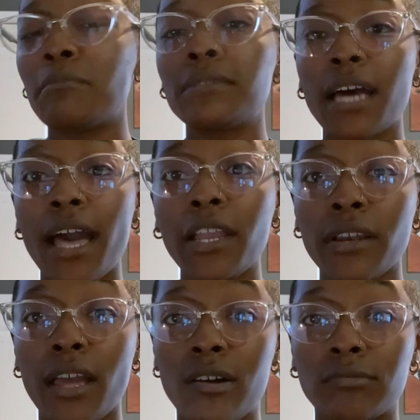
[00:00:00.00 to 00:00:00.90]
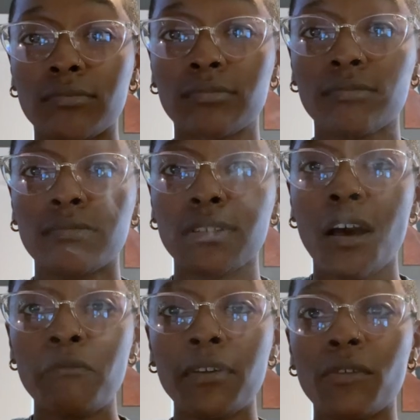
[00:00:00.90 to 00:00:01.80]
tired now, so
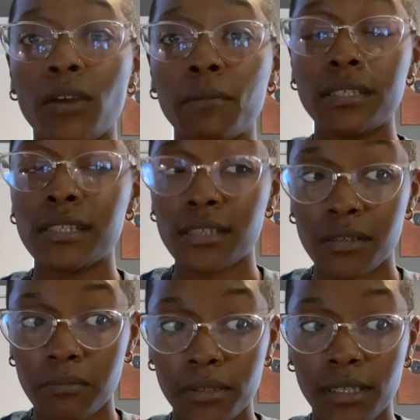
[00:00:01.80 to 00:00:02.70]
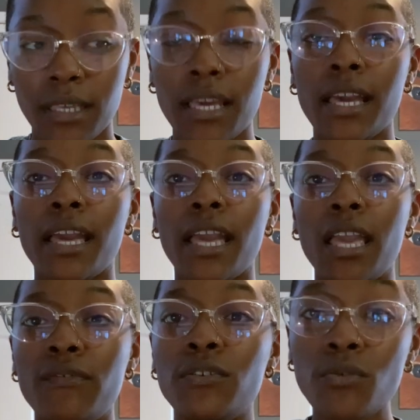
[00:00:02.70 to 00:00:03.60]
I'm gonna wrap this up.
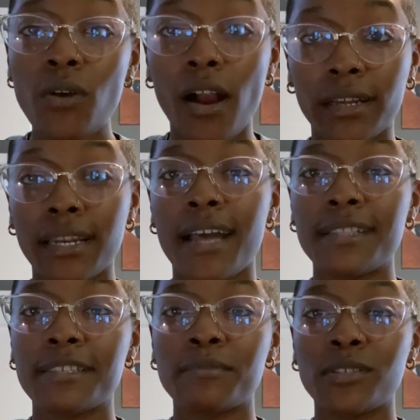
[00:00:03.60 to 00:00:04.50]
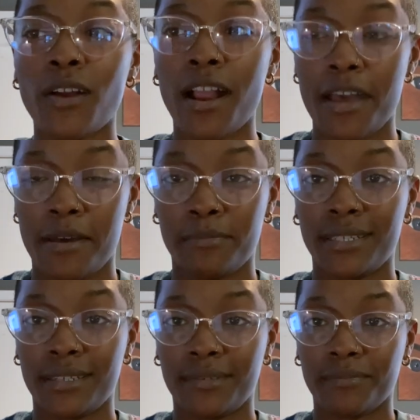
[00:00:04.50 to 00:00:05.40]
If you are not
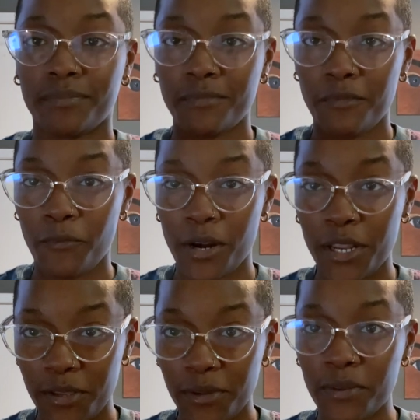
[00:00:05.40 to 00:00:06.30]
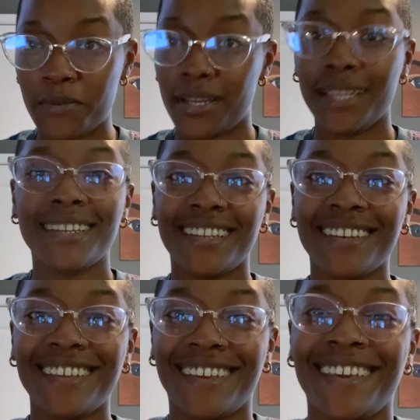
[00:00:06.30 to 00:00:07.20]
subscribed, what are you doing?
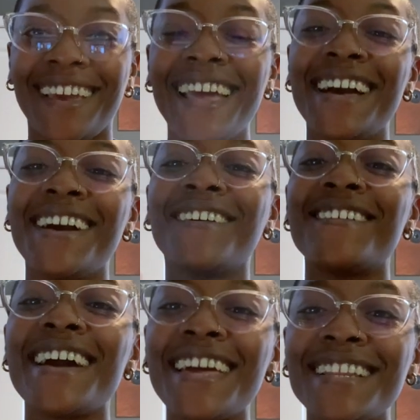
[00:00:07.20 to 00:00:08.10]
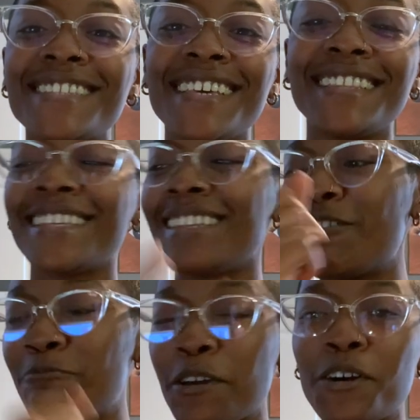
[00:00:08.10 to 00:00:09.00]
go ahead and hit the
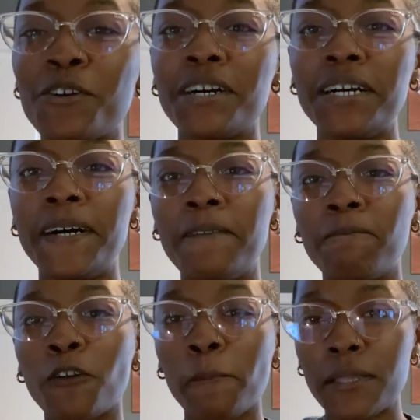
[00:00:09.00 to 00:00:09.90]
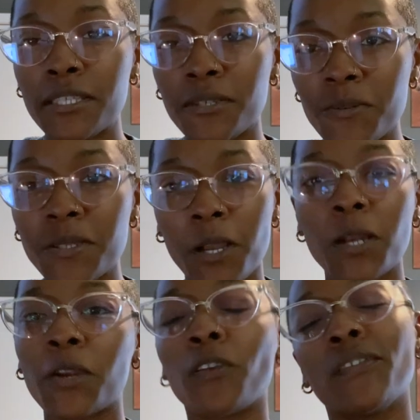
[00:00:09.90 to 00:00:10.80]
little bell for me too. Turn the
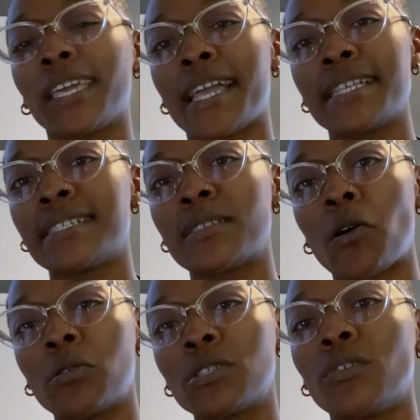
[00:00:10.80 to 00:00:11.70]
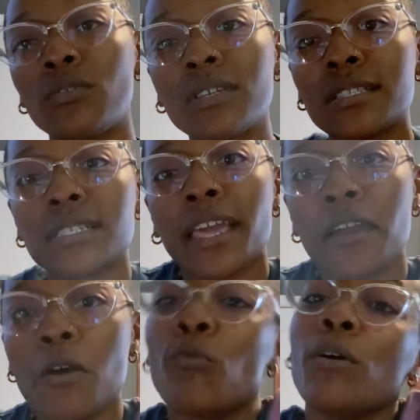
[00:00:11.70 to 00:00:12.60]
notifications on so you can stay
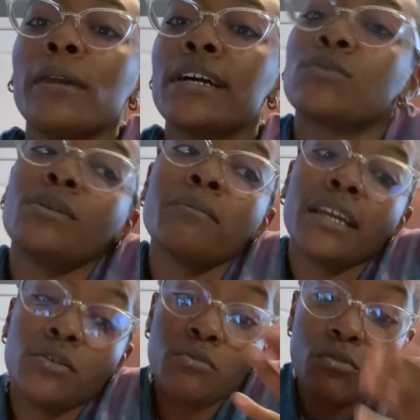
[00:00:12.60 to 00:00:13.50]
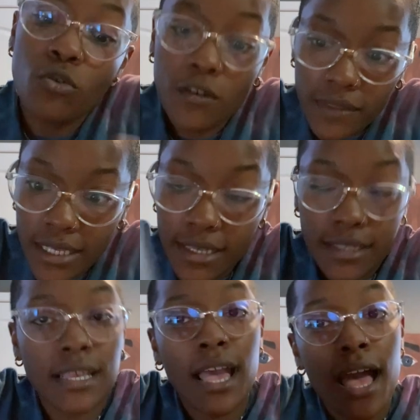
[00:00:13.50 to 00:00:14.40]
up with me, because we may do more of
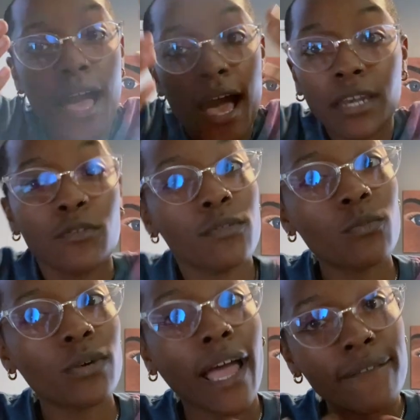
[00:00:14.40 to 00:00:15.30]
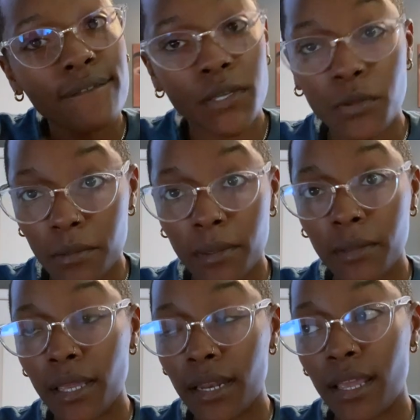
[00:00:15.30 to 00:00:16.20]
these. I do them when I feel them,
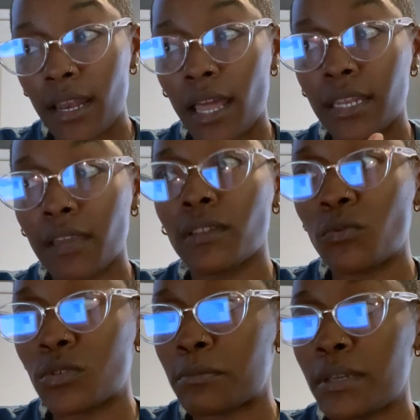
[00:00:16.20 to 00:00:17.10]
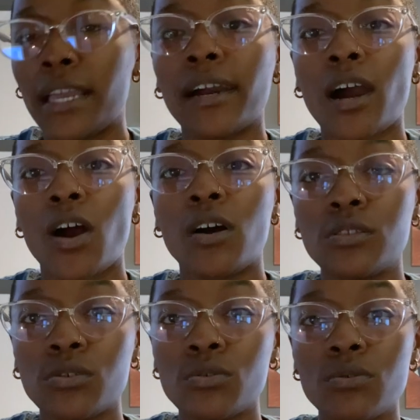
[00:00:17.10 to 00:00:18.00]
and I definitely was being called
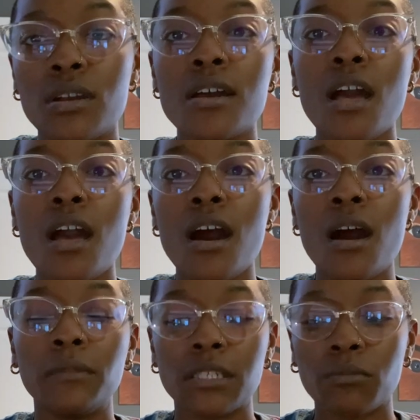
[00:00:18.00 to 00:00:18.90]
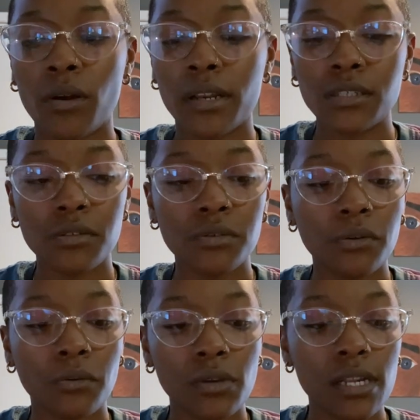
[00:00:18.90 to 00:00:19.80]
to this morning to do
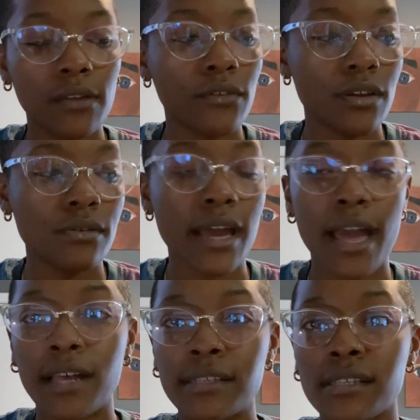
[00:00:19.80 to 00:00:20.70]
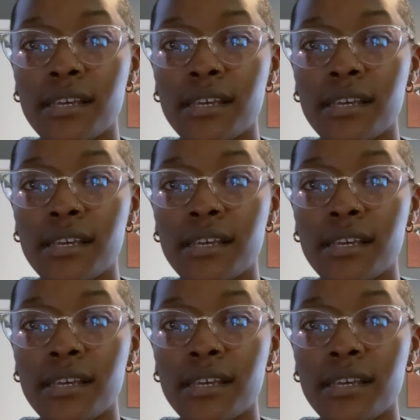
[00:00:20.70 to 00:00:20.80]
a reading for you guys.